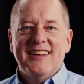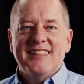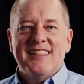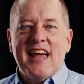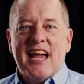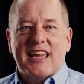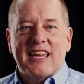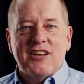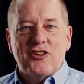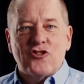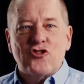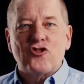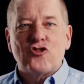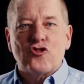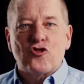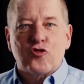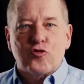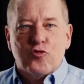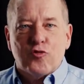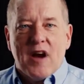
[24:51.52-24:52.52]
that can
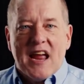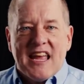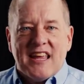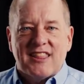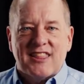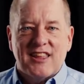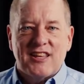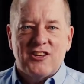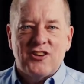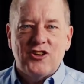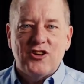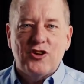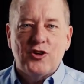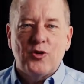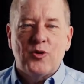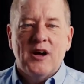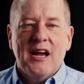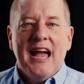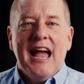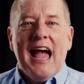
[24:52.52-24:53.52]
strengthen
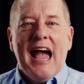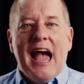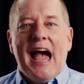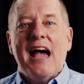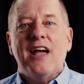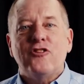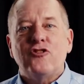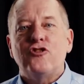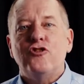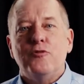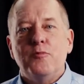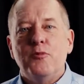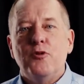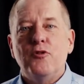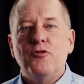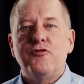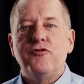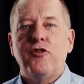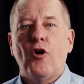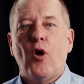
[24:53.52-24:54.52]
you as you
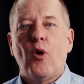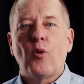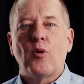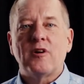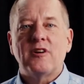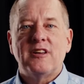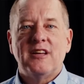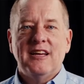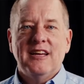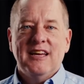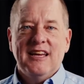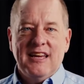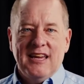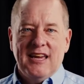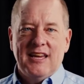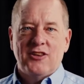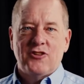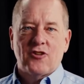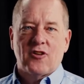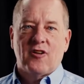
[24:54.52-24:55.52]
move forward
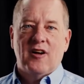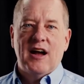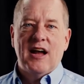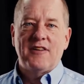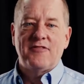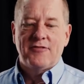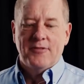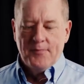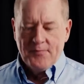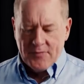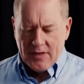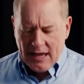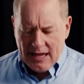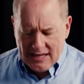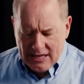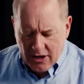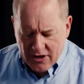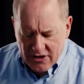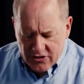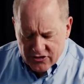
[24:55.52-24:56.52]
in your life.
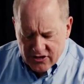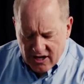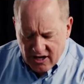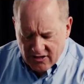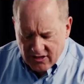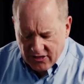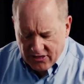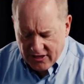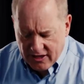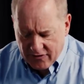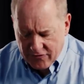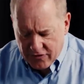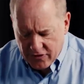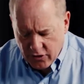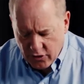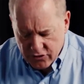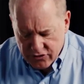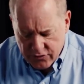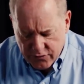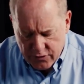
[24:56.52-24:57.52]
Now, here's another thing for
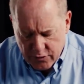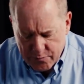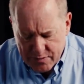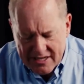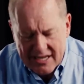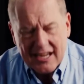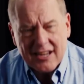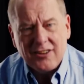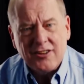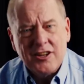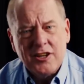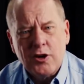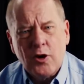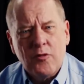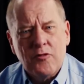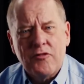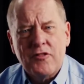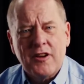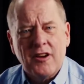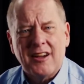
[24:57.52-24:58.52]
those of you, particularly who
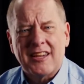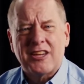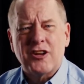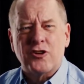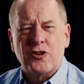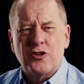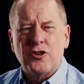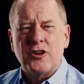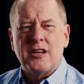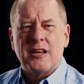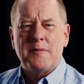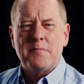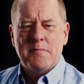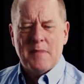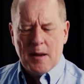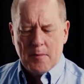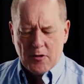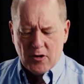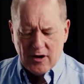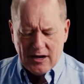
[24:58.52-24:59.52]
don't feel like you're good at
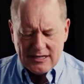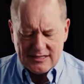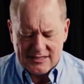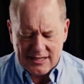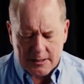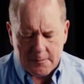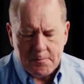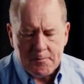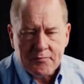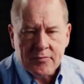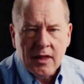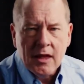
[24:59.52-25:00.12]
memorizing.